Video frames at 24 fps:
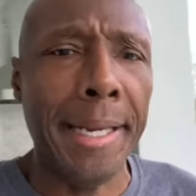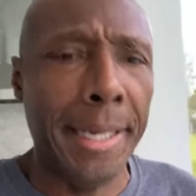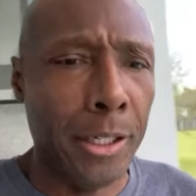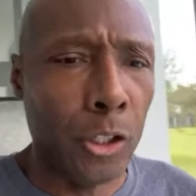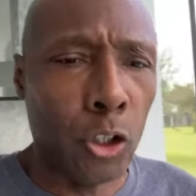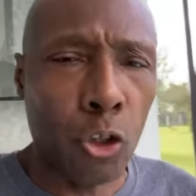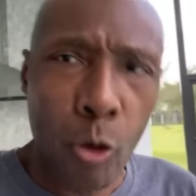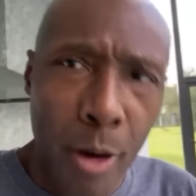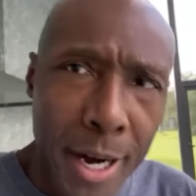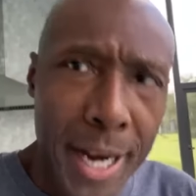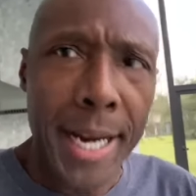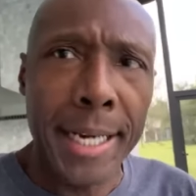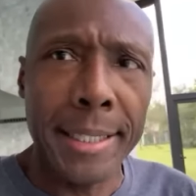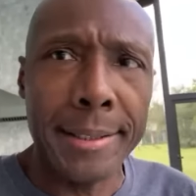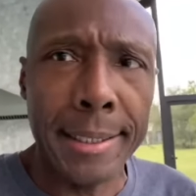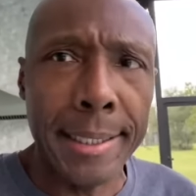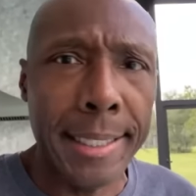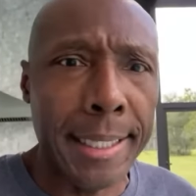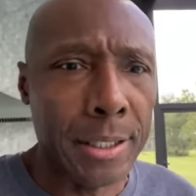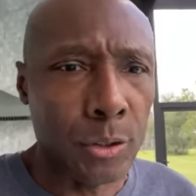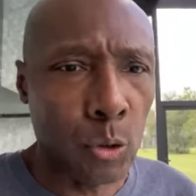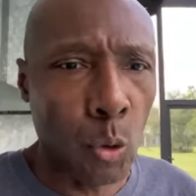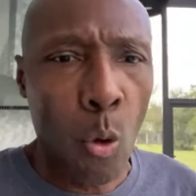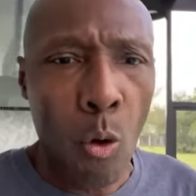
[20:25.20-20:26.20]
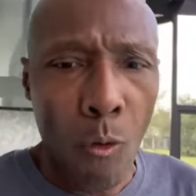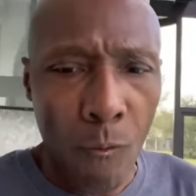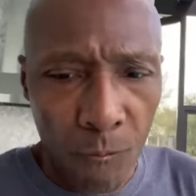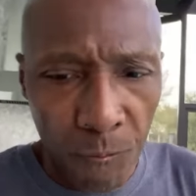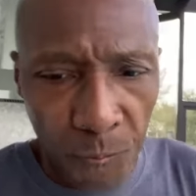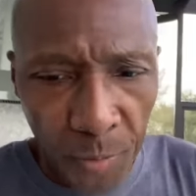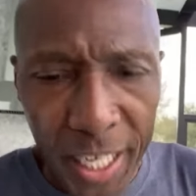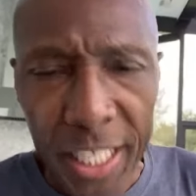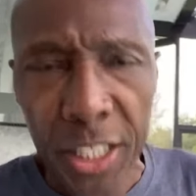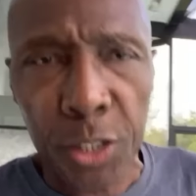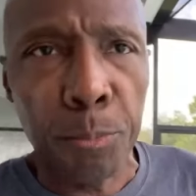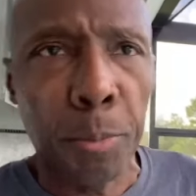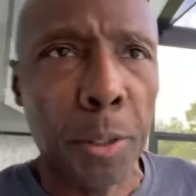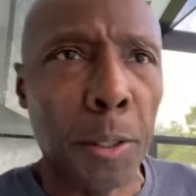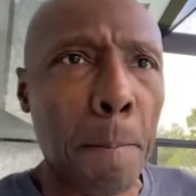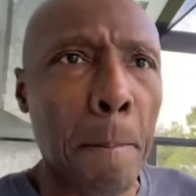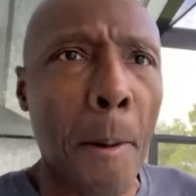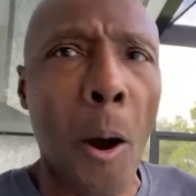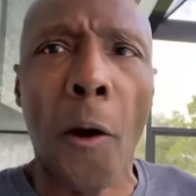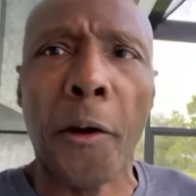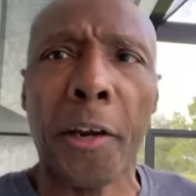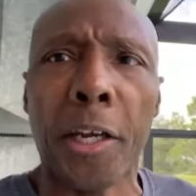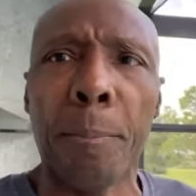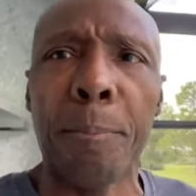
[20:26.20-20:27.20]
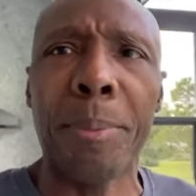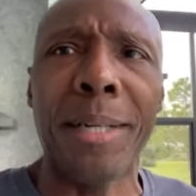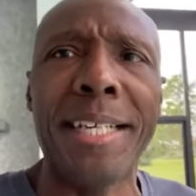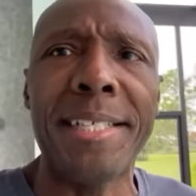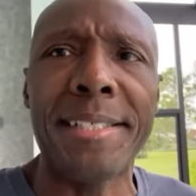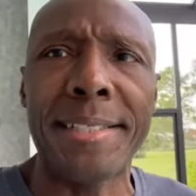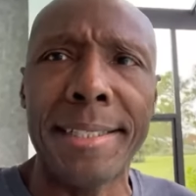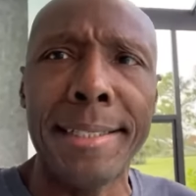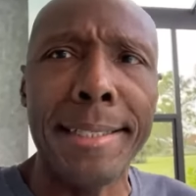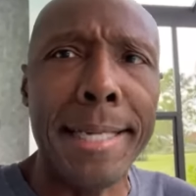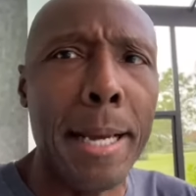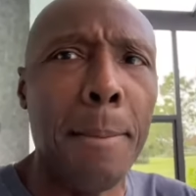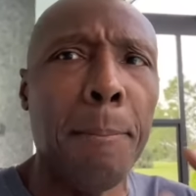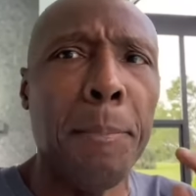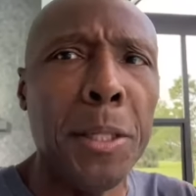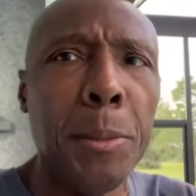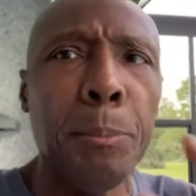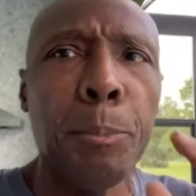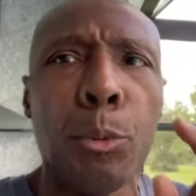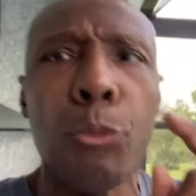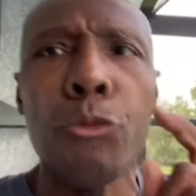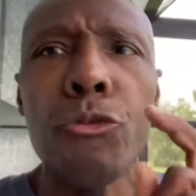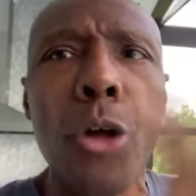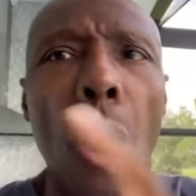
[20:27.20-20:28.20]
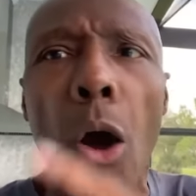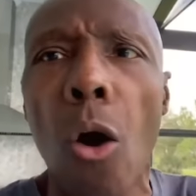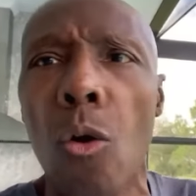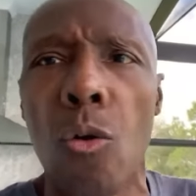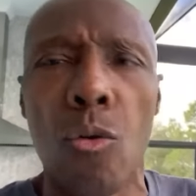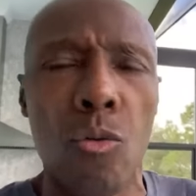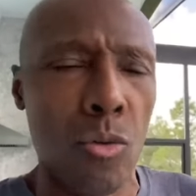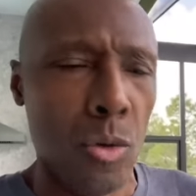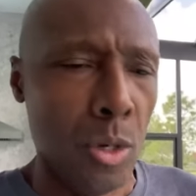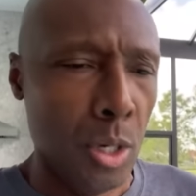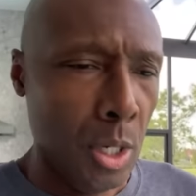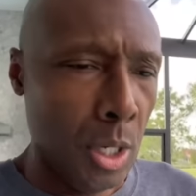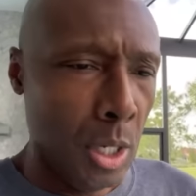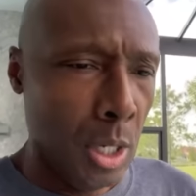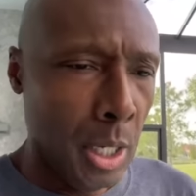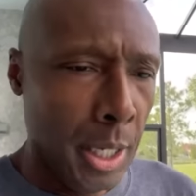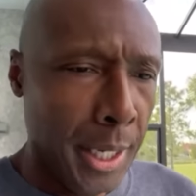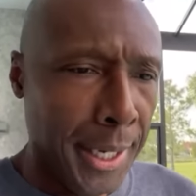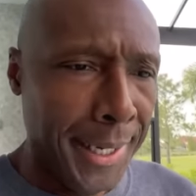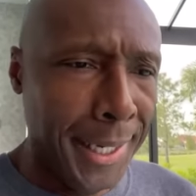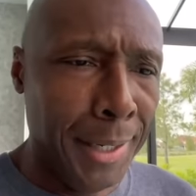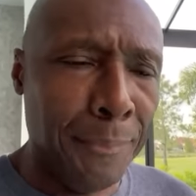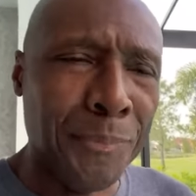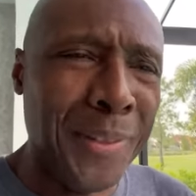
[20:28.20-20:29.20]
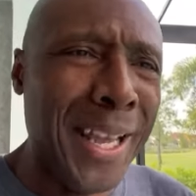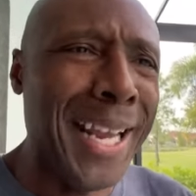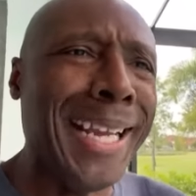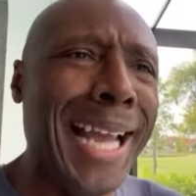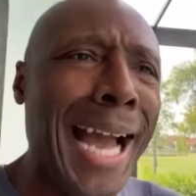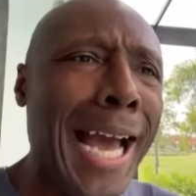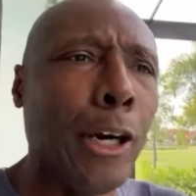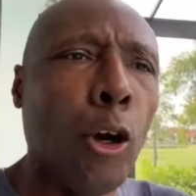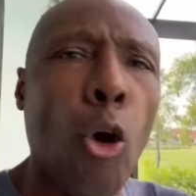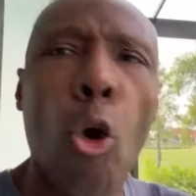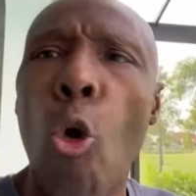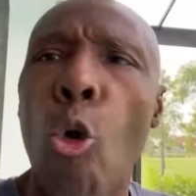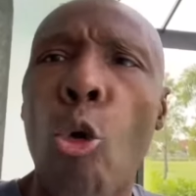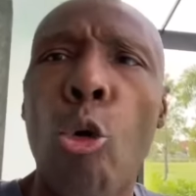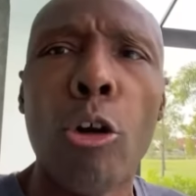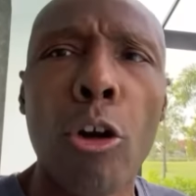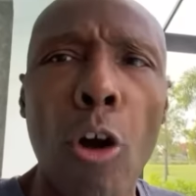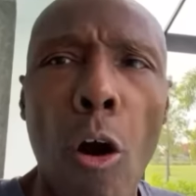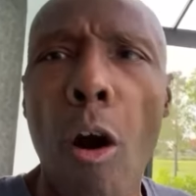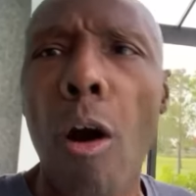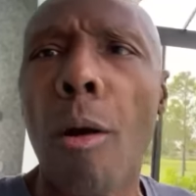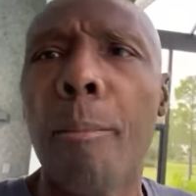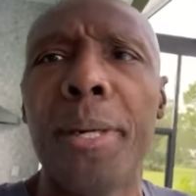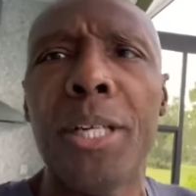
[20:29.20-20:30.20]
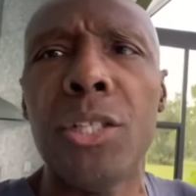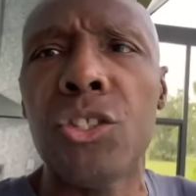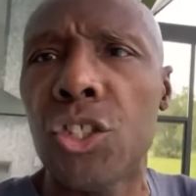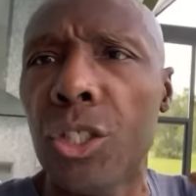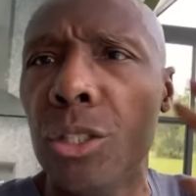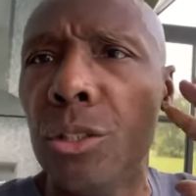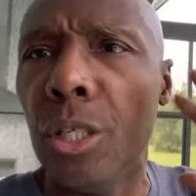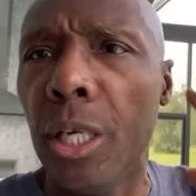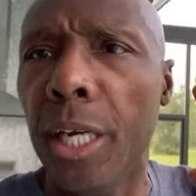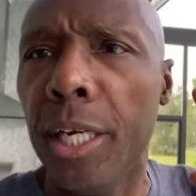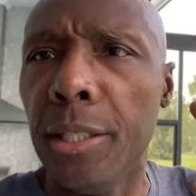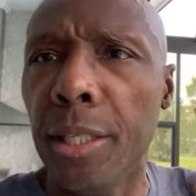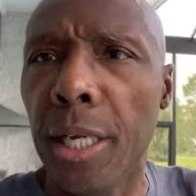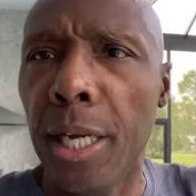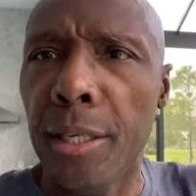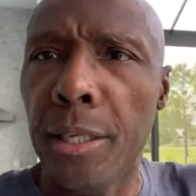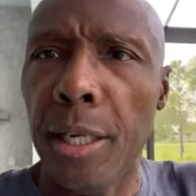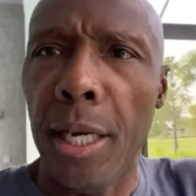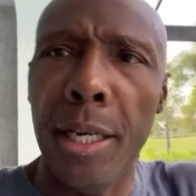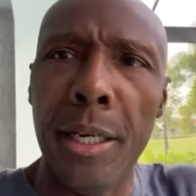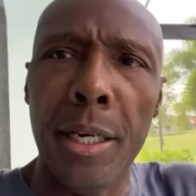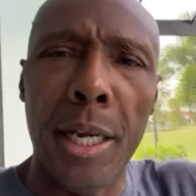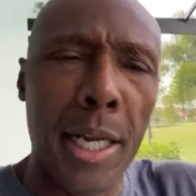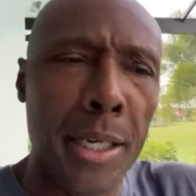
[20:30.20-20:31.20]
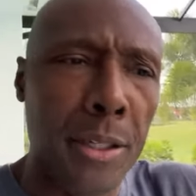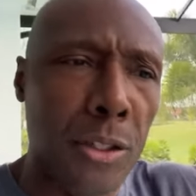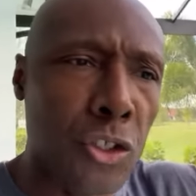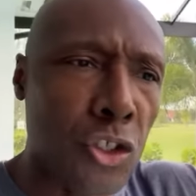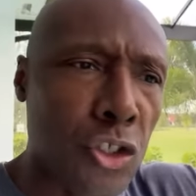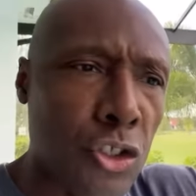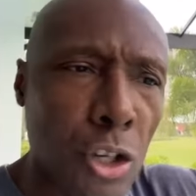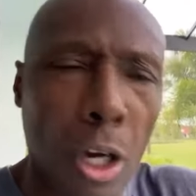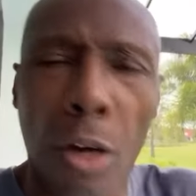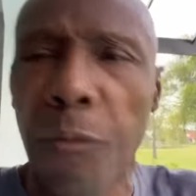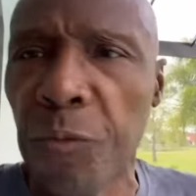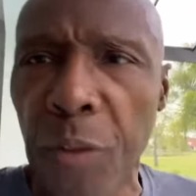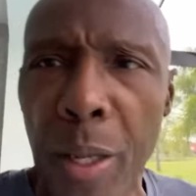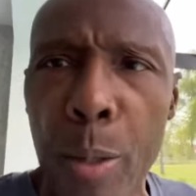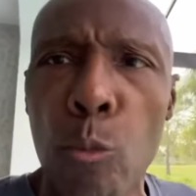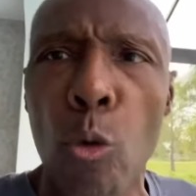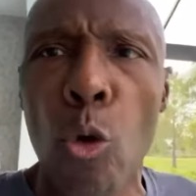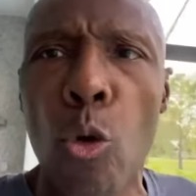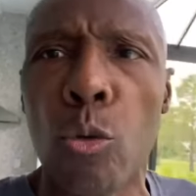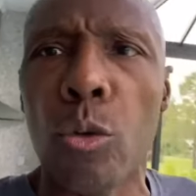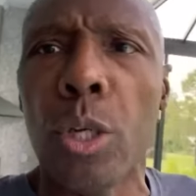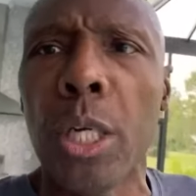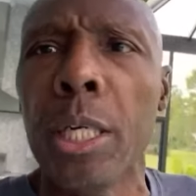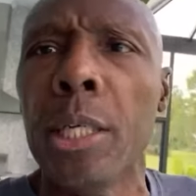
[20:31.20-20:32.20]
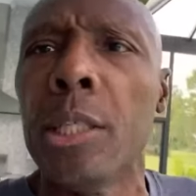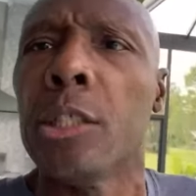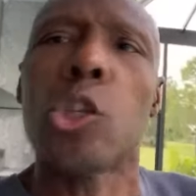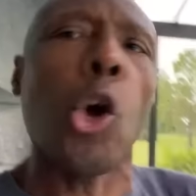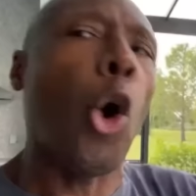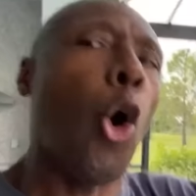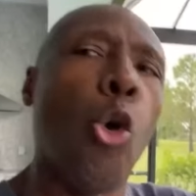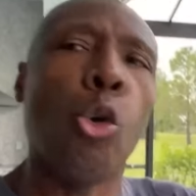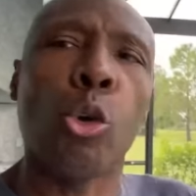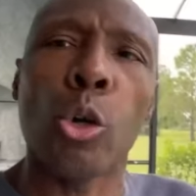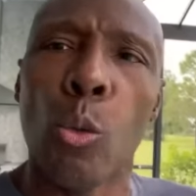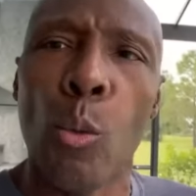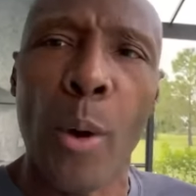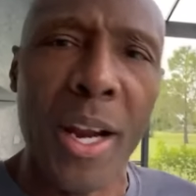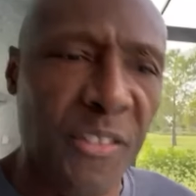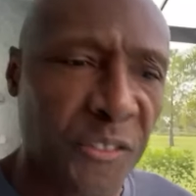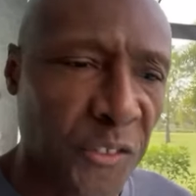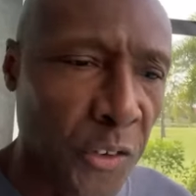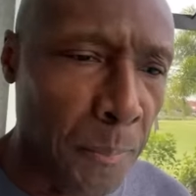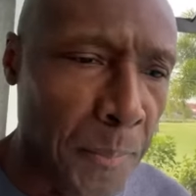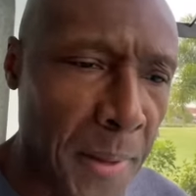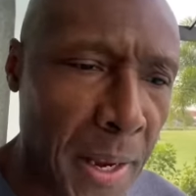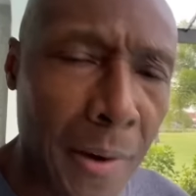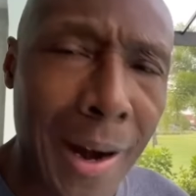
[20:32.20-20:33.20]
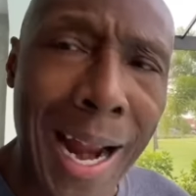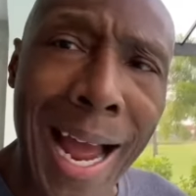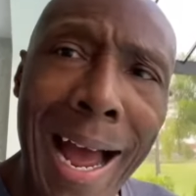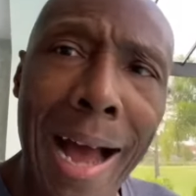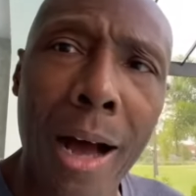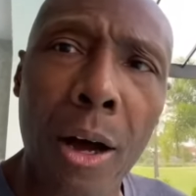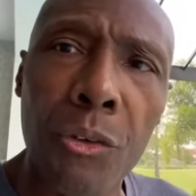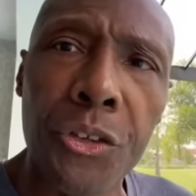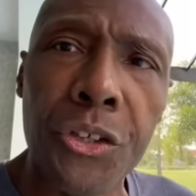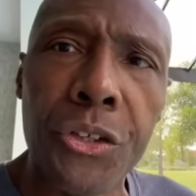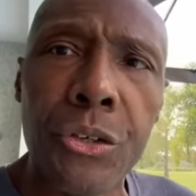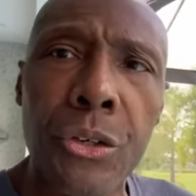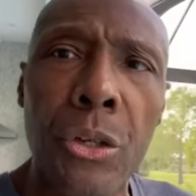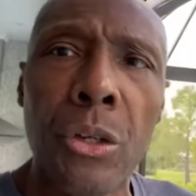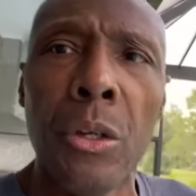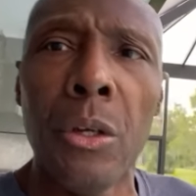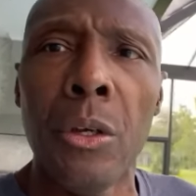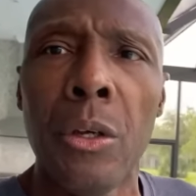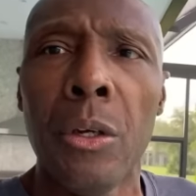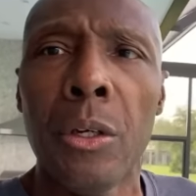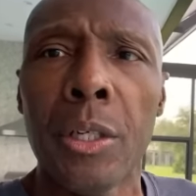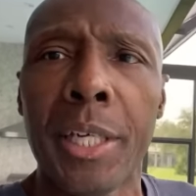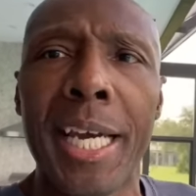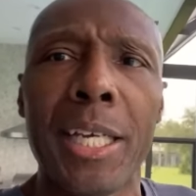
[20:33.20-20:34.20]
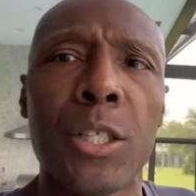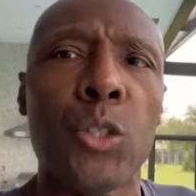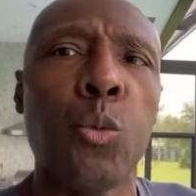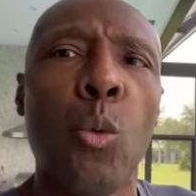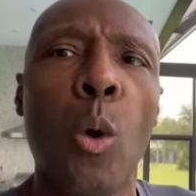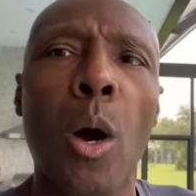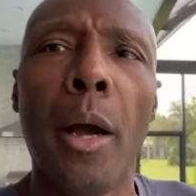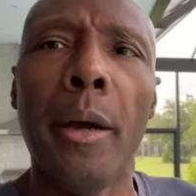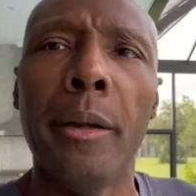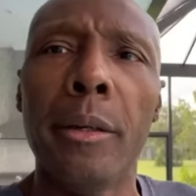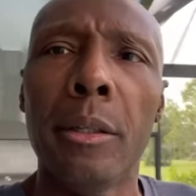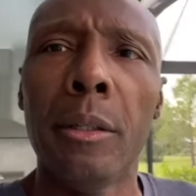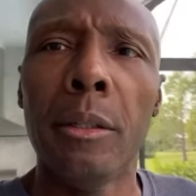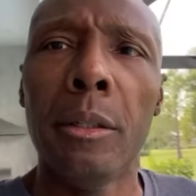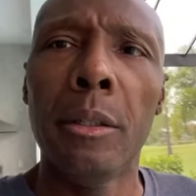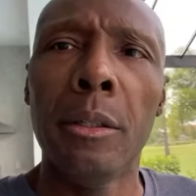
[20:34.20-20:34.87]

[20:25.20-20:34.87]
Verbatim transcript: in Craigslist or on Facebook Marketplace and let people know if they got old garbage and, and, and, and, and stuff they want towed away from their house. Guess what?